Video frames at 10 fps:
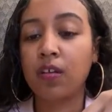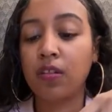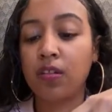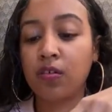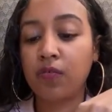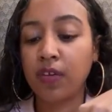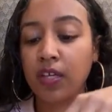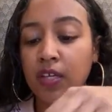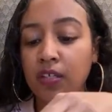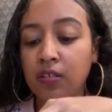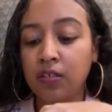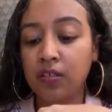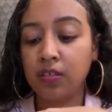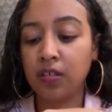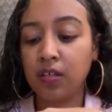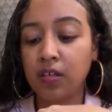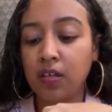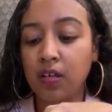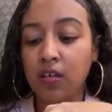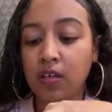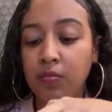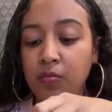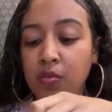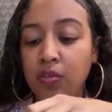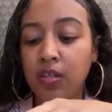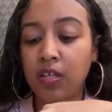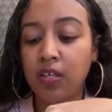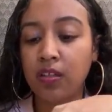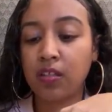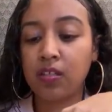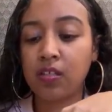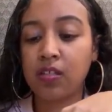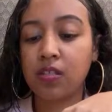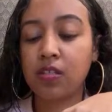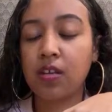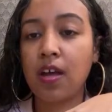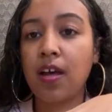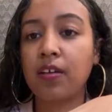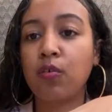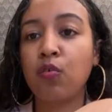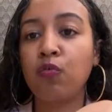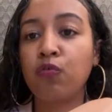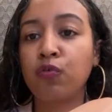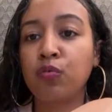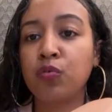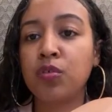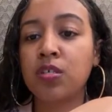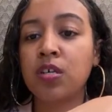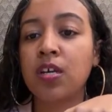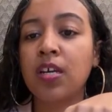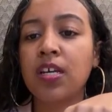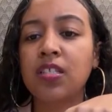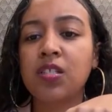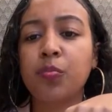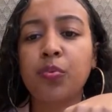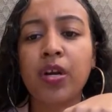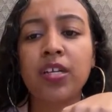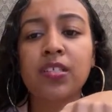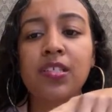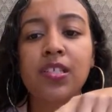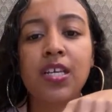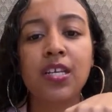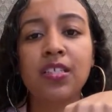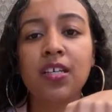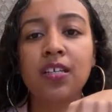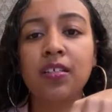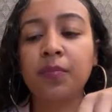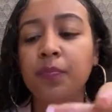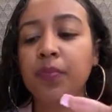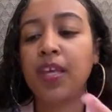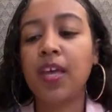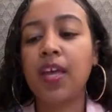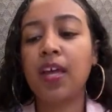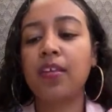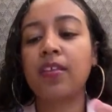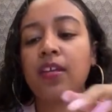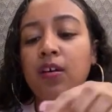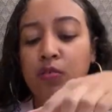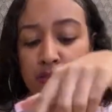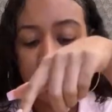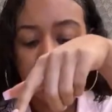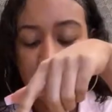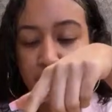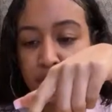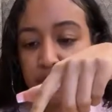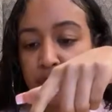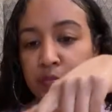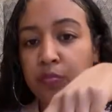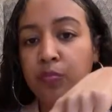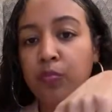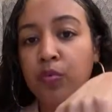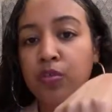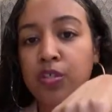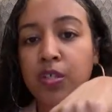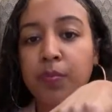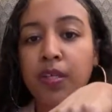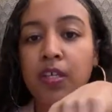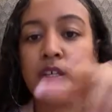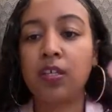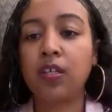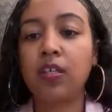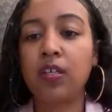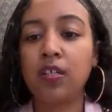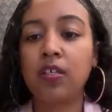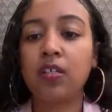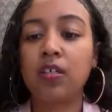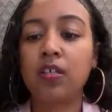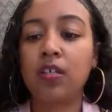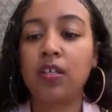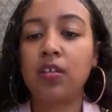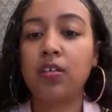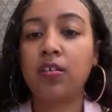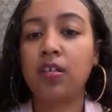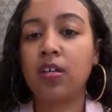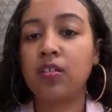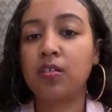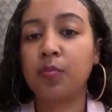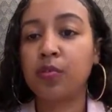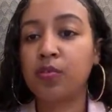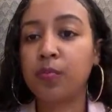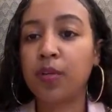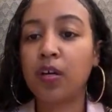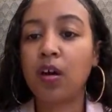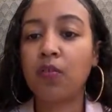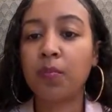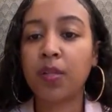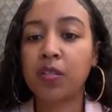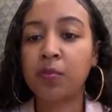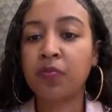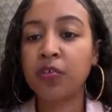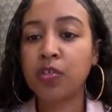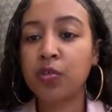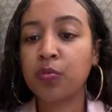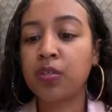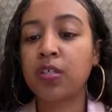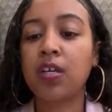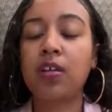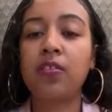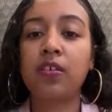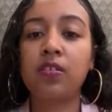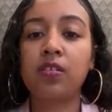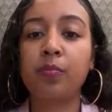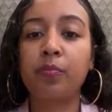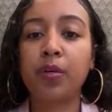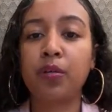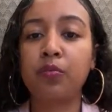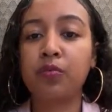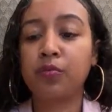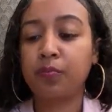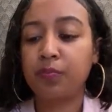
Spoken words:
They're vegan. You can get this at Whole Foods. It's the brand Siete. And then I also have some more chickpea here. And it's supposed to be our replacement for tuna. And then some pickles.